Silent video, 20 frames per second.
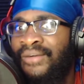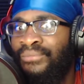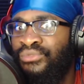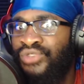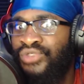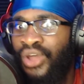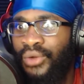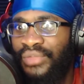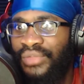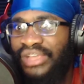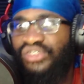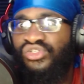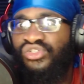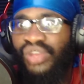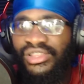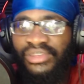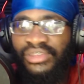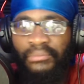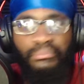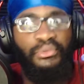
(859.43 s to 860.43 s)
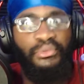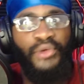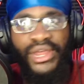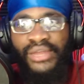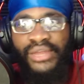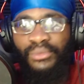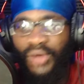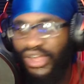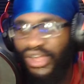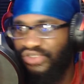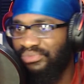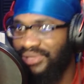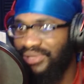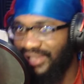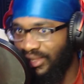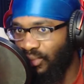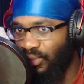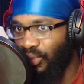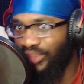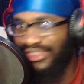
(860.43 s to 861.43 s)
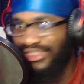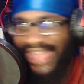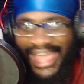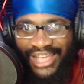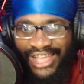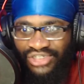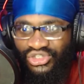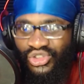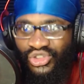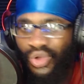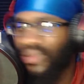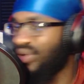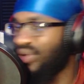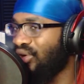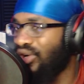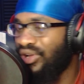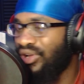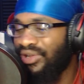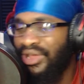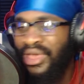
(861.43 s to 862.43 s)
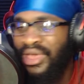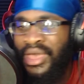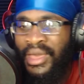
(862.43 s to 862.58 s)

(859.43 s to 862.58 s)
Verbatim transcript: yo, they tried to brainwash me. Like, what the heck's going on?